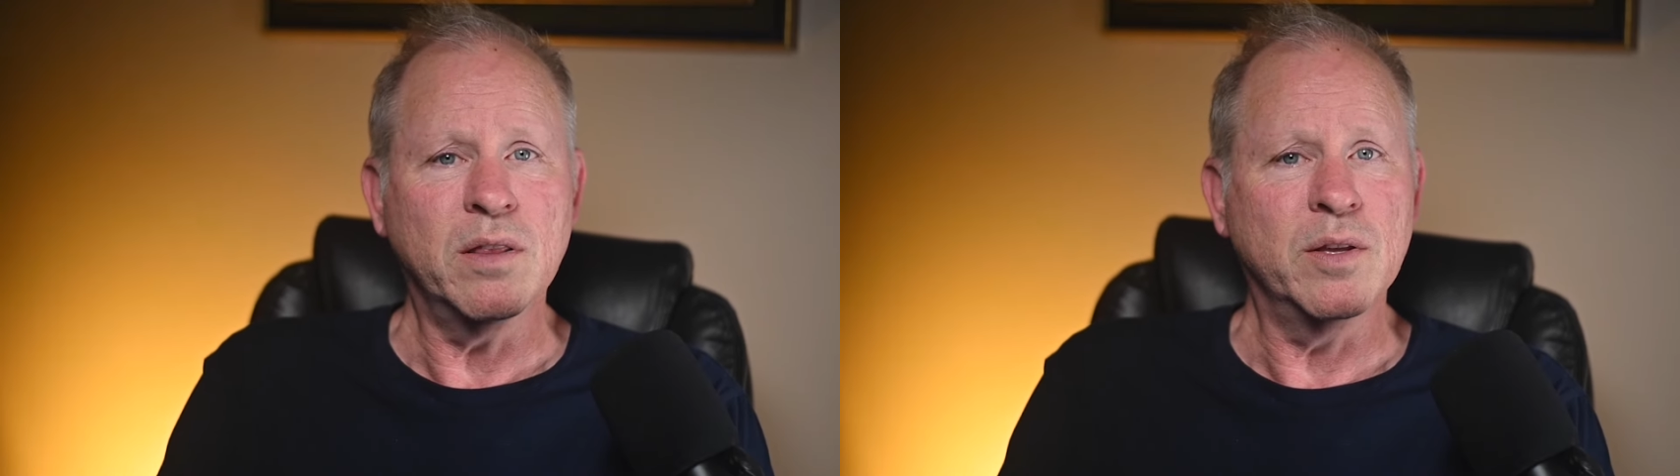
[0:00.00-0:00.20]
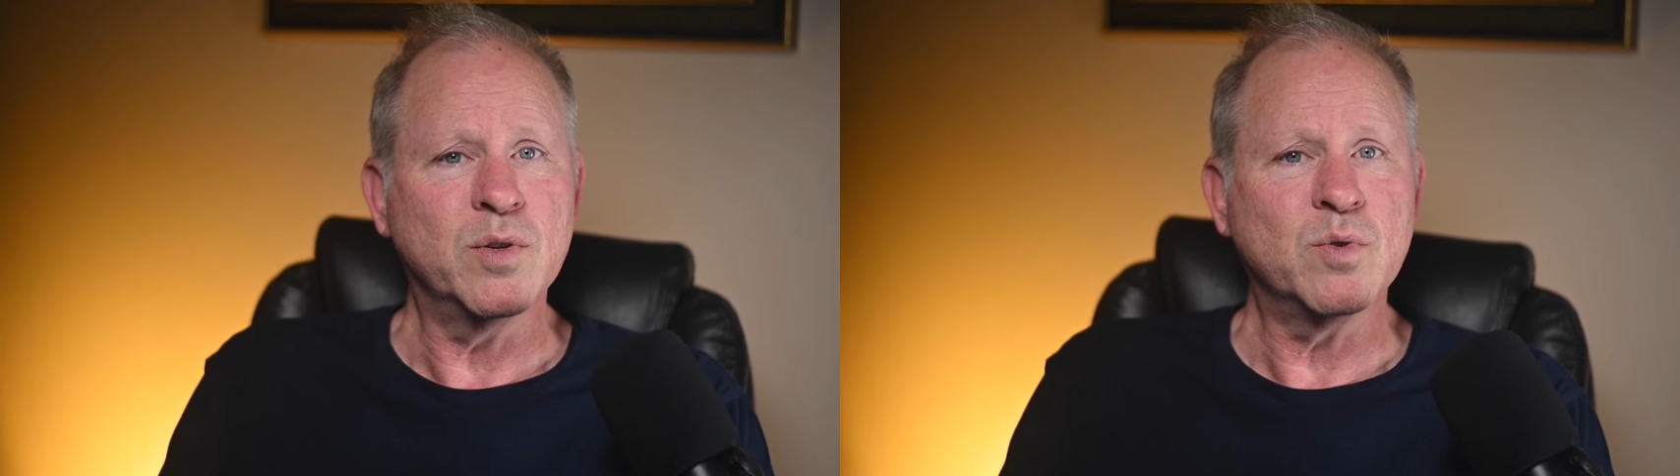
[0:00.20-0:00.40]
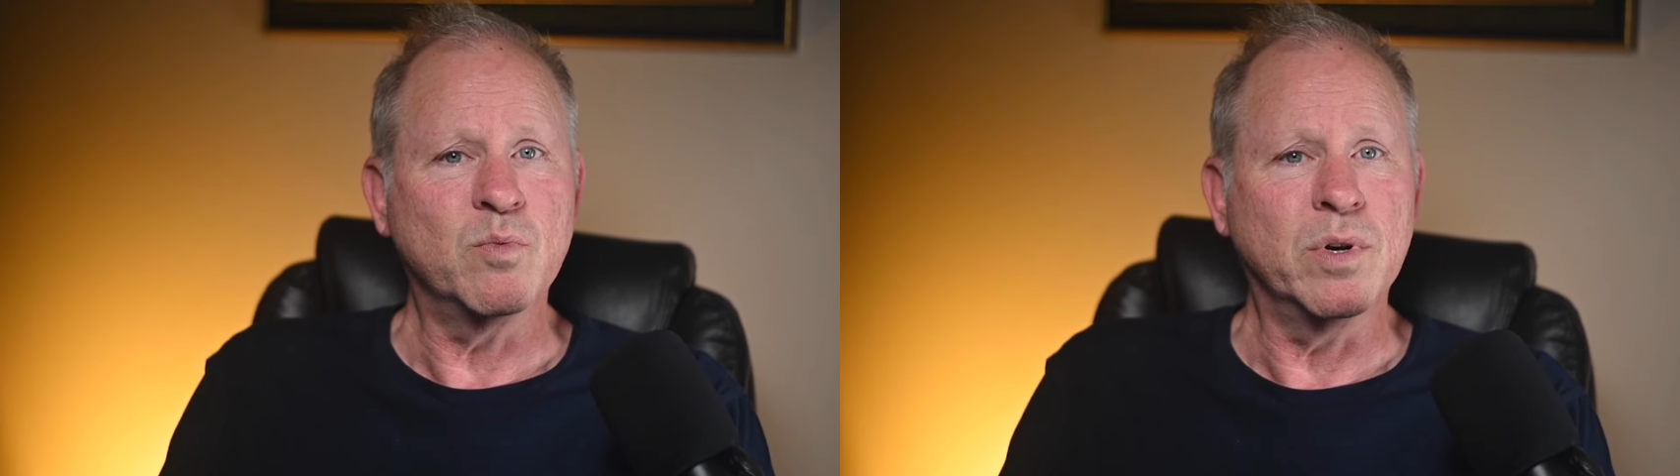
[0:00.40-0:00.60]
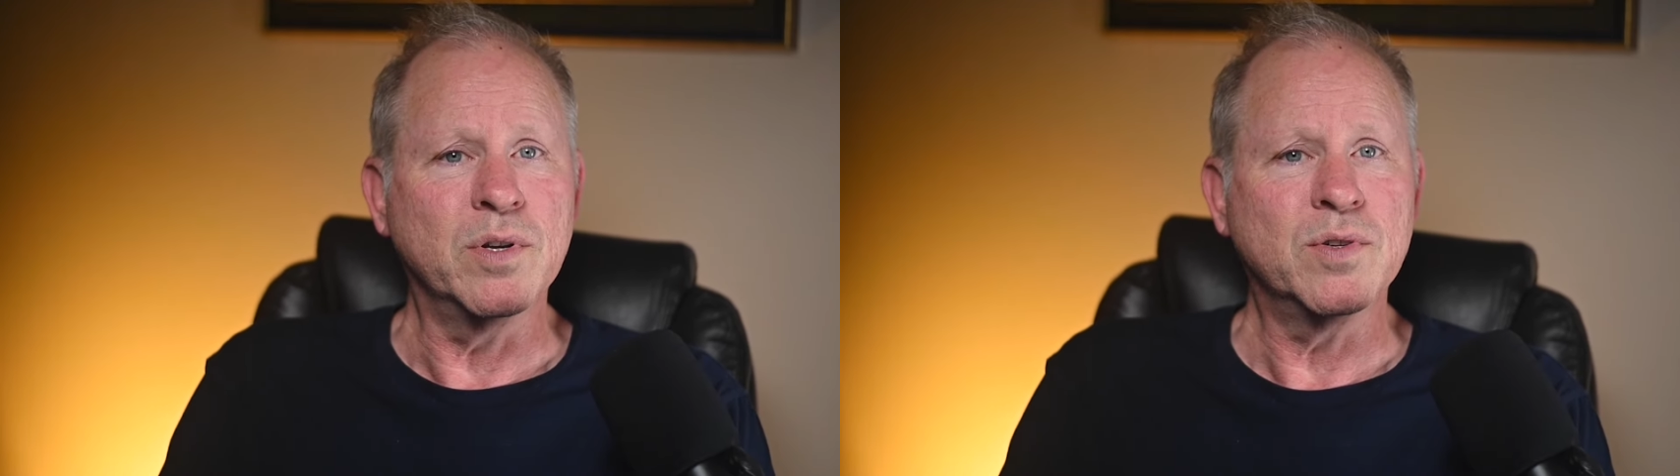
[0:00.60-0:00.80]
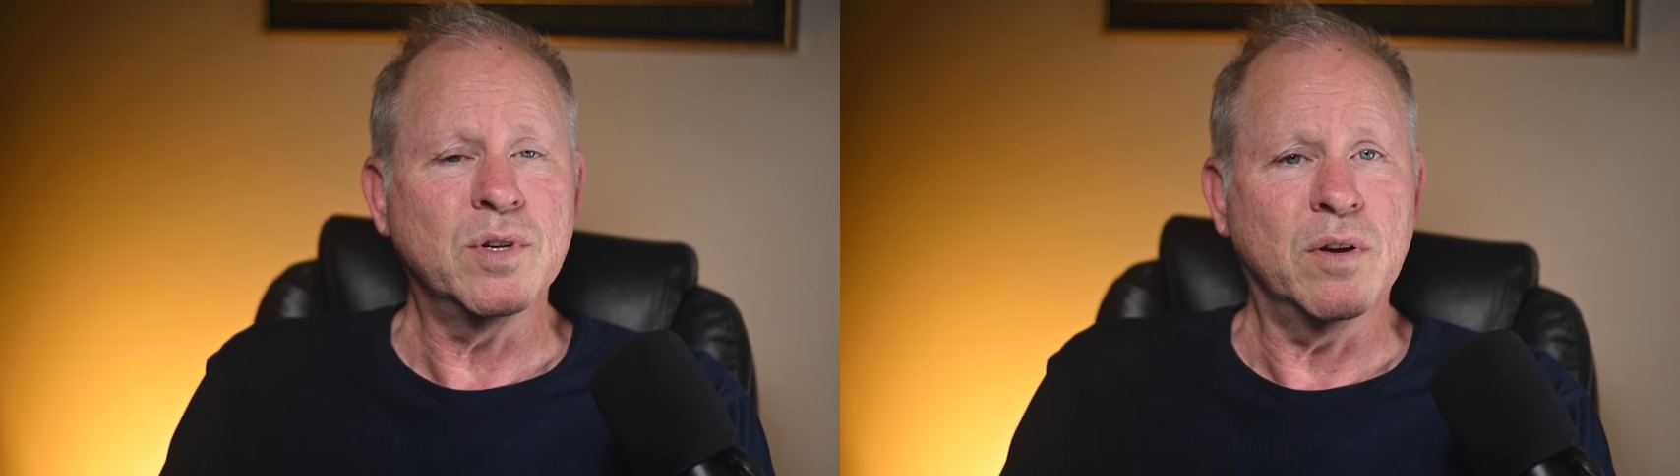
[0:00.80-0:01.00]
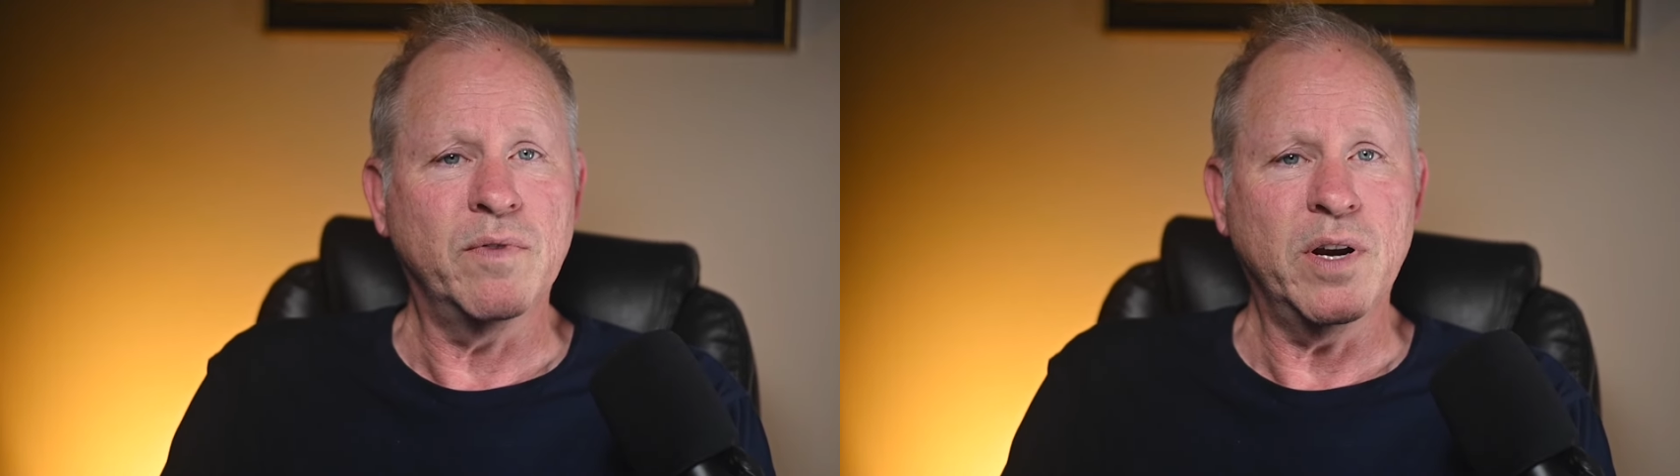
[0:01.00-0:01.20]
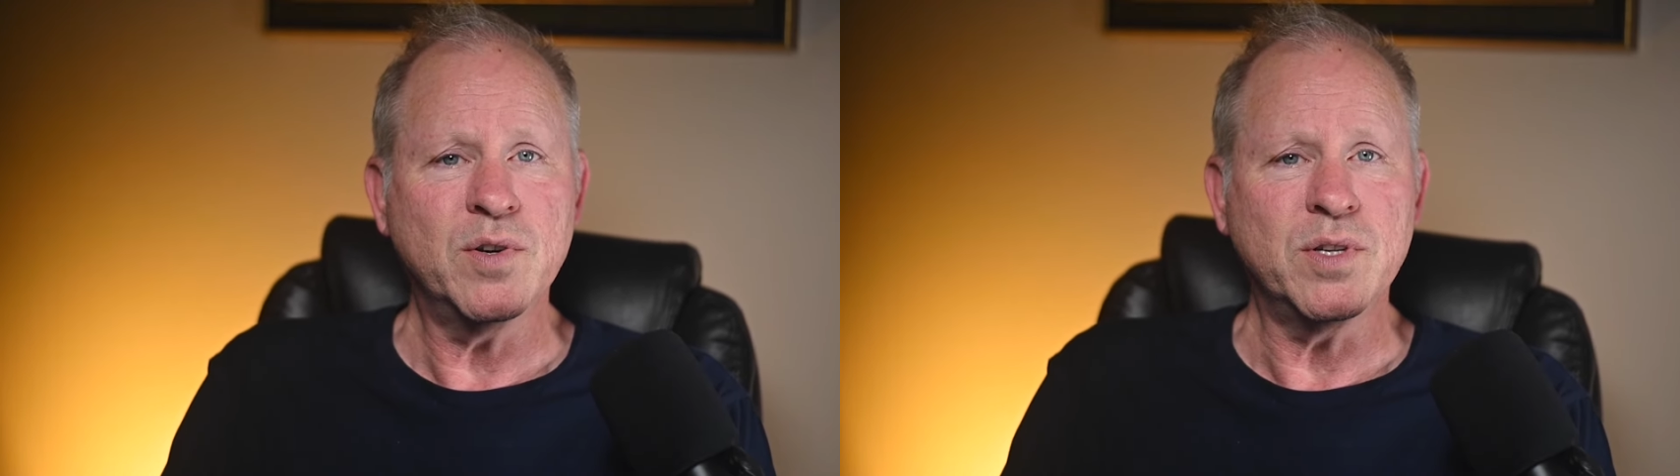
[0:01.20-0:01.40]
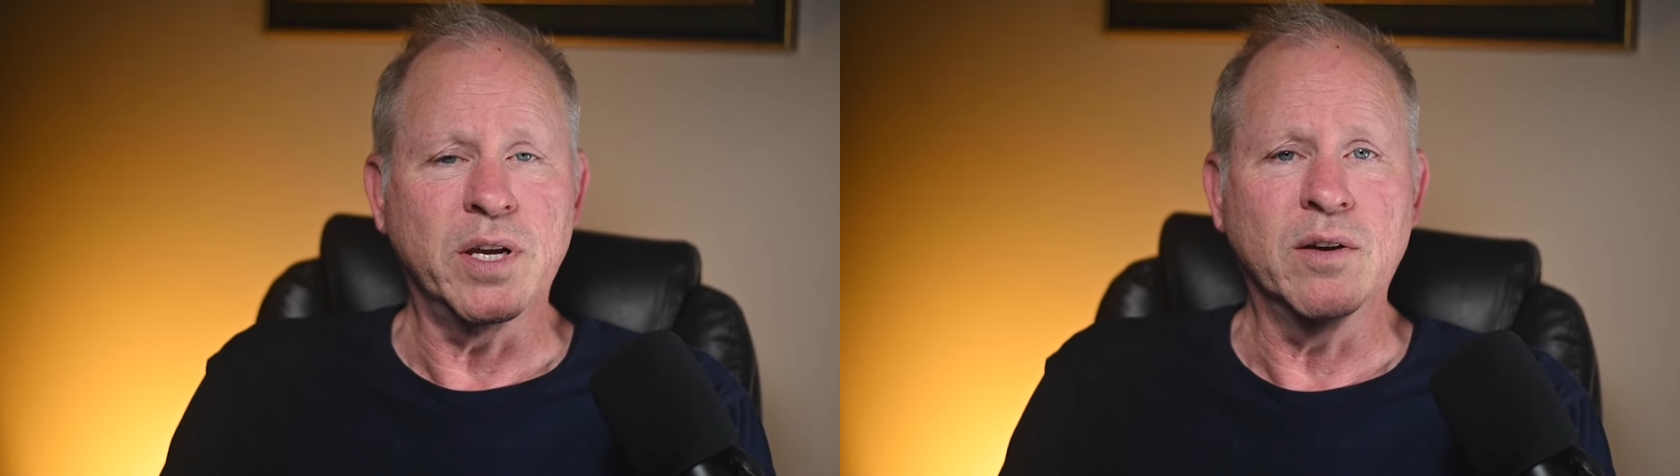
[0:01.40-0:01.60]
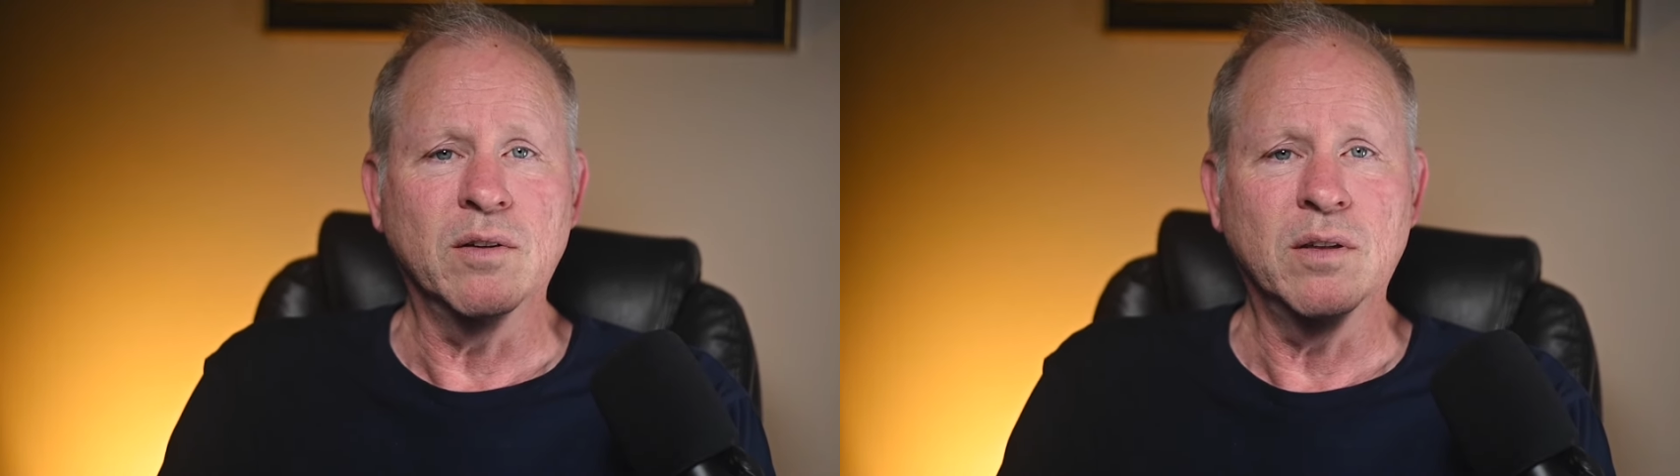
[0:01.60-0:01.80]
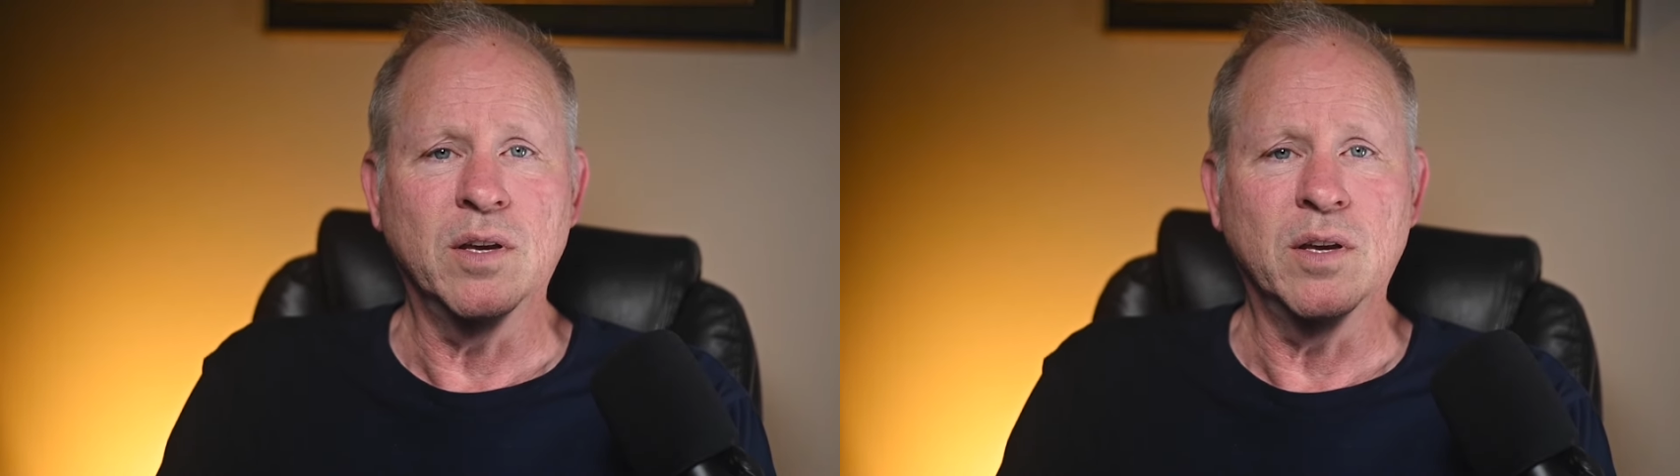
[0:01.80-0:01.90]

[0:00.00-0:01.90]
This was a fair sale,